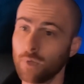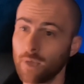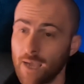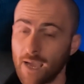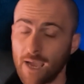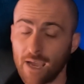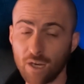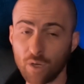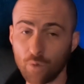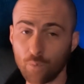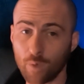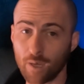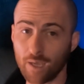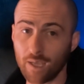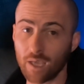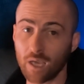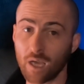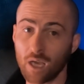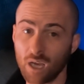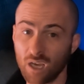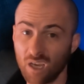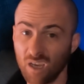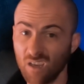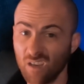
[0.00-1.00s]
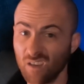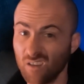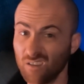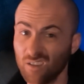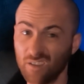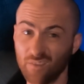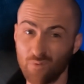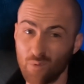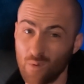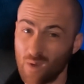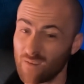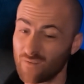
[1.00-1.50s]
Anyway,
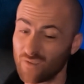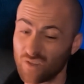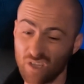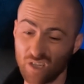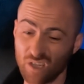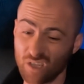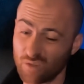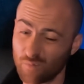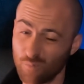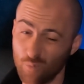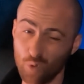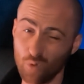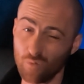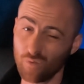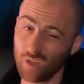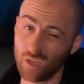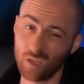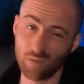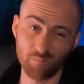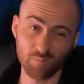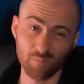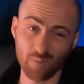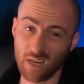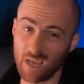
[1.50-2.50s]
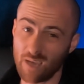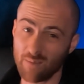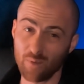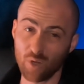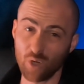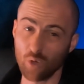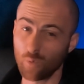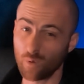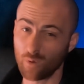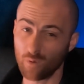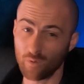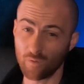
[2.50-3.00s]
if you have seen this movie, let me
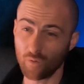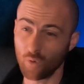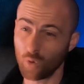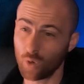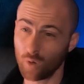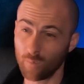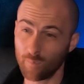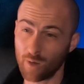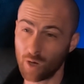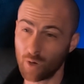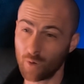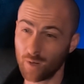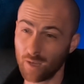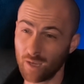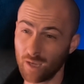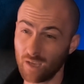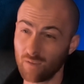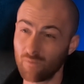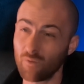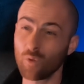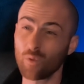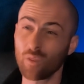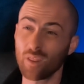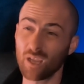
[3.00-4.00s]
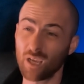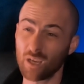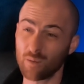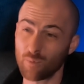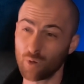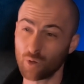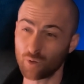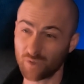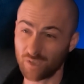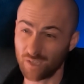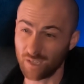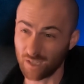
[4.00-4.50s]
know what you thought about it. If you think
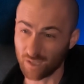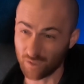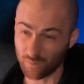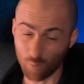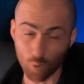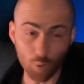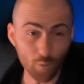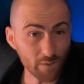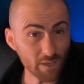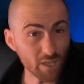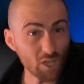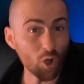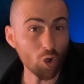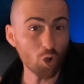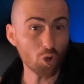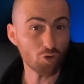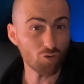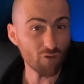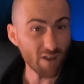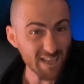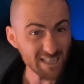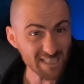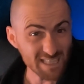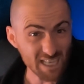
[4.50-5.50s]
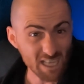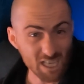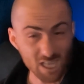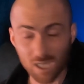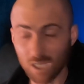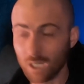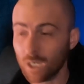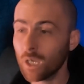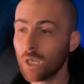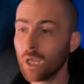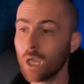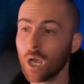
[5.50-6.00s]
about seeing this movie, you're crazy.
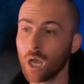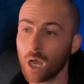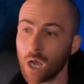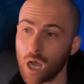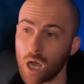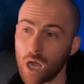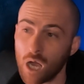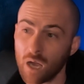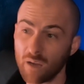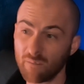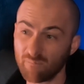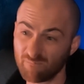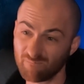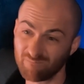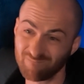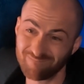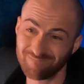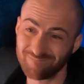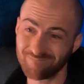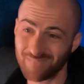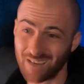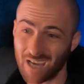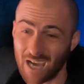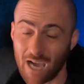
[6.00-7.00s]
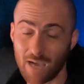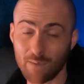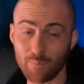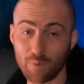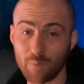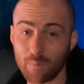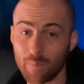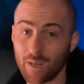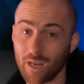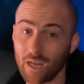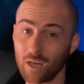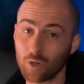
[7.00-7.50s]
I've
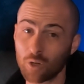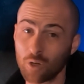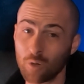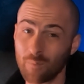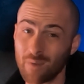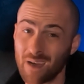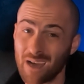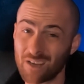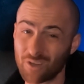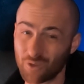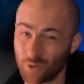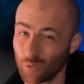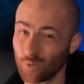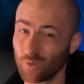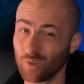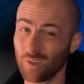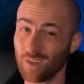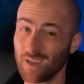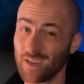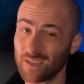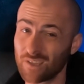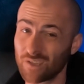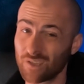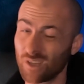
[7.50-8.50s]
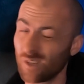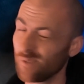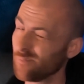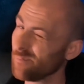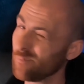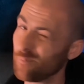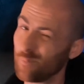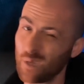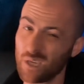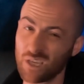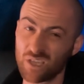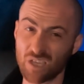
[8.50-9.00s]
been Maniacal Mac, so until next time,
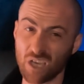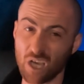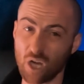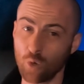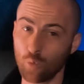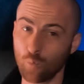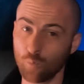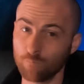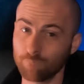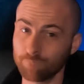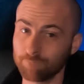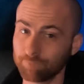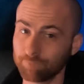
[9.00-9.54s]
peace out.